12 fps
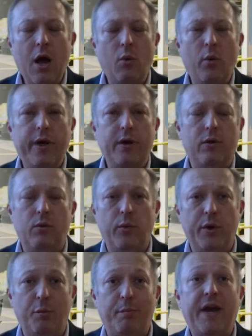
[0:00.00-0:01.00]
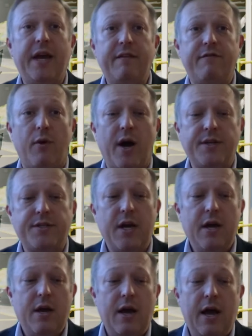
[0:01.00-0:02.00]
will be for us
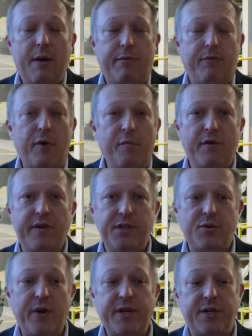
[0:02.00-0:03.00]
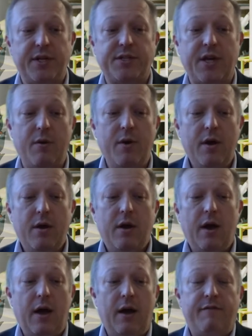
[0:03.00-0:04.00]
before we move into winter. So
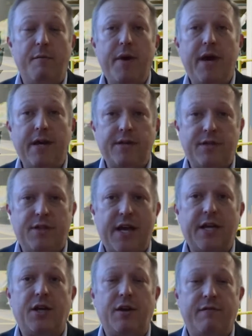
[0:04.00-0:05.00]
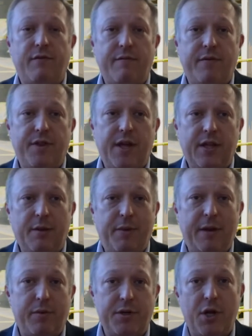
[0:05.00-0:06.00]
for me is thank you for everything that
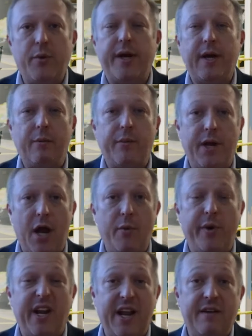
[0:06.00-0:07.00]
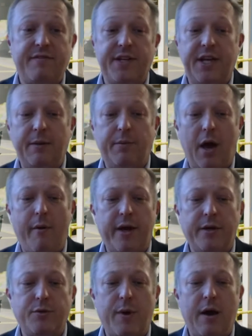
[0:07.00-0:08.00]
people are doing, and we know we're going to have to keep
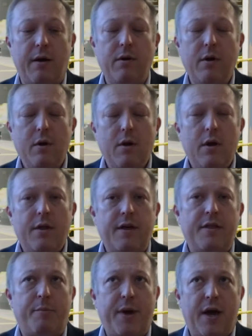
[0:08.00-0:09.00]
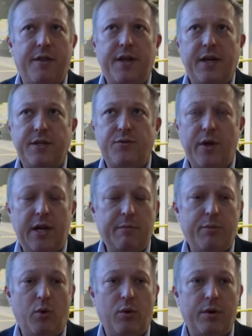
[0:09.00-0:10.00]
going as well. The other bit I think it's really
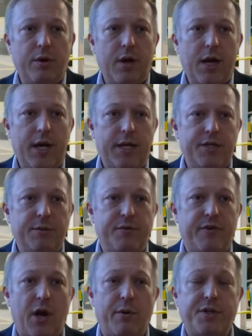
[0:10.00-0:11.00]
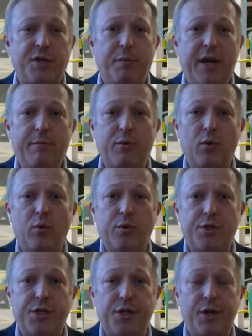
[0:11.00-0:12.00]
important in terms of encouraging
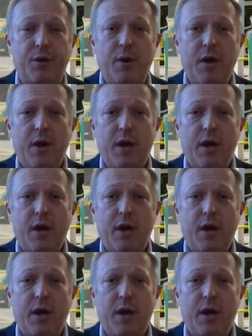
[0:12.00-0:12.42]
people to